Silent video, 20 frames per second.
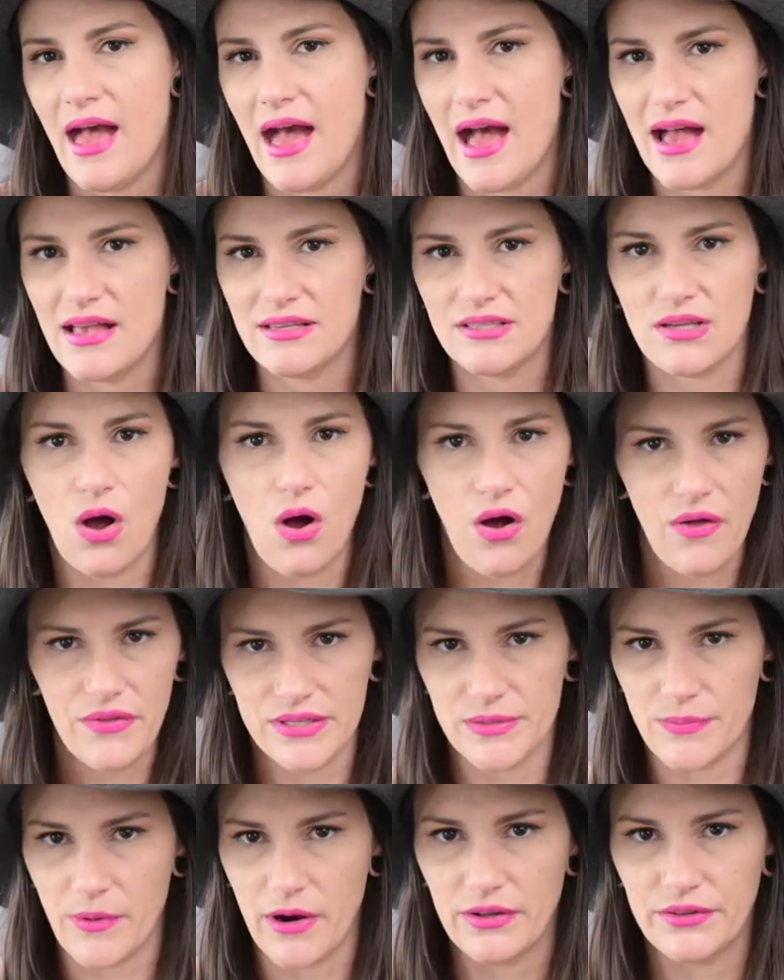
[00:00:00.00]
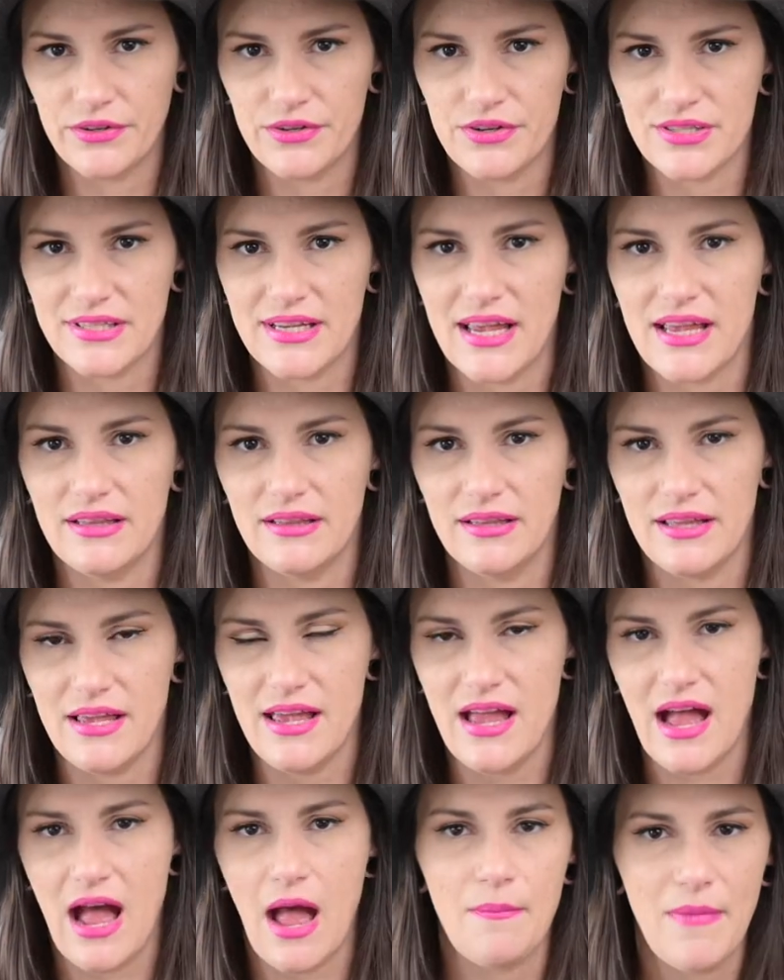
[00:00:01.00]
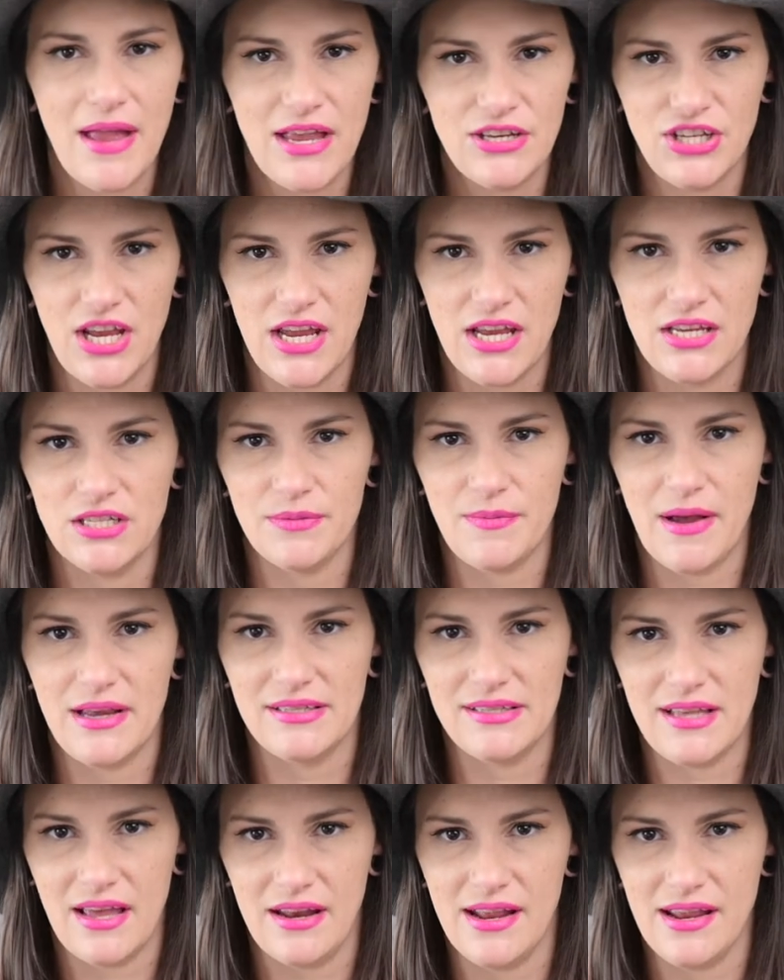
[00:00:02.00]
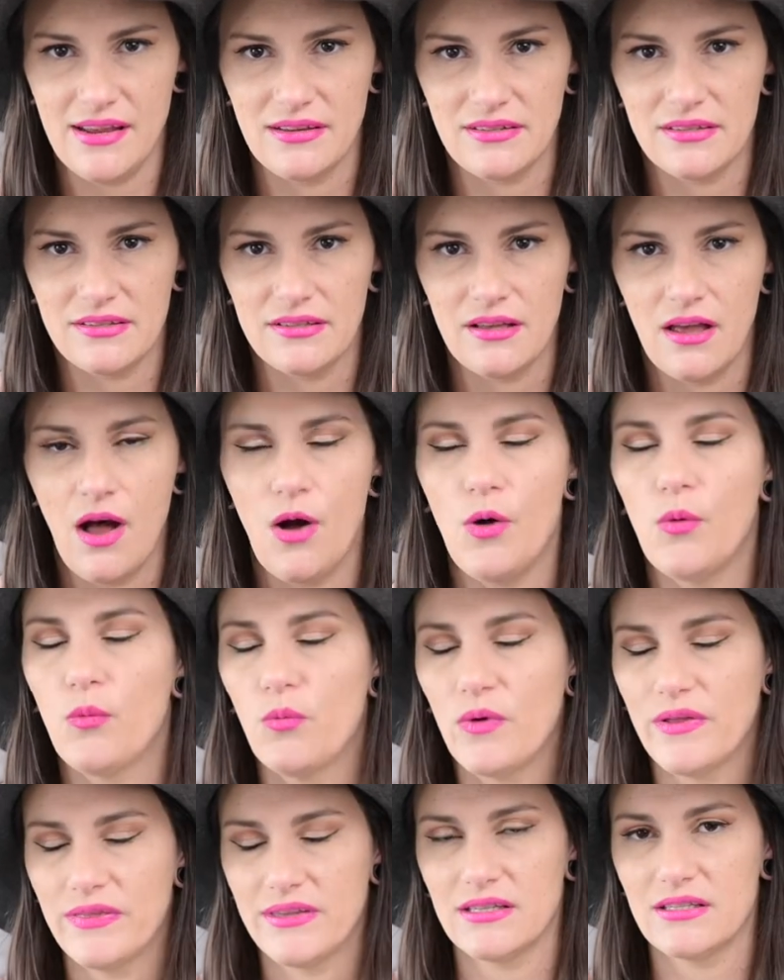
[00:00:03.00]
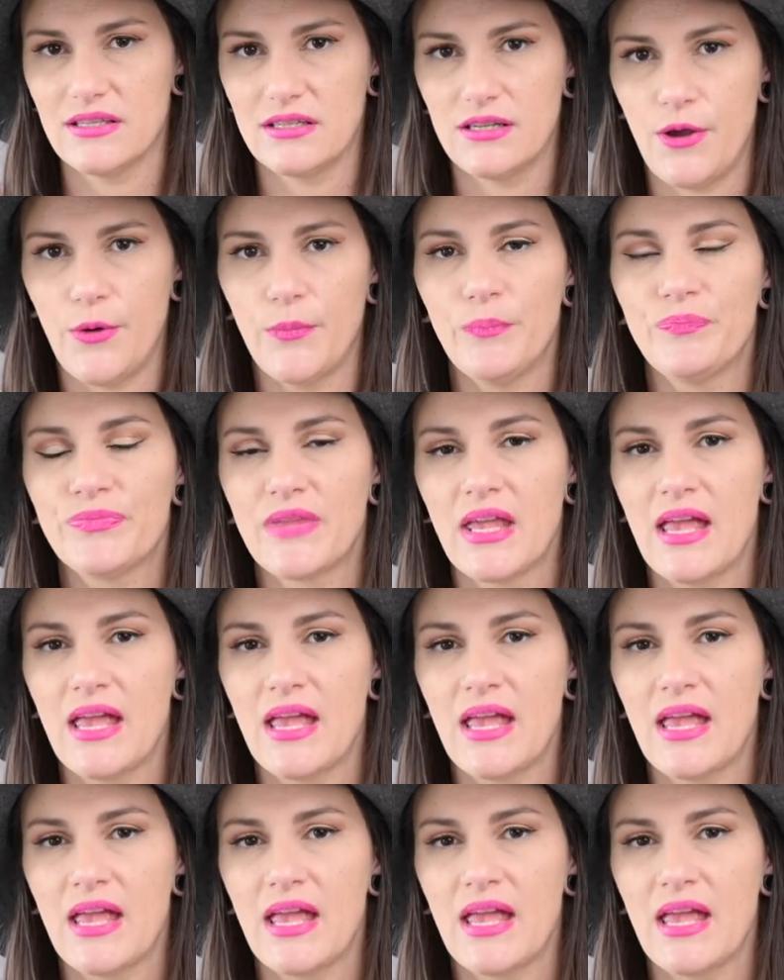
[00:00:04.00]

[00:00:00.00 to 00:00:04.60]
As all the sparklers get lit, I may change my settings. Oh, one thing to note.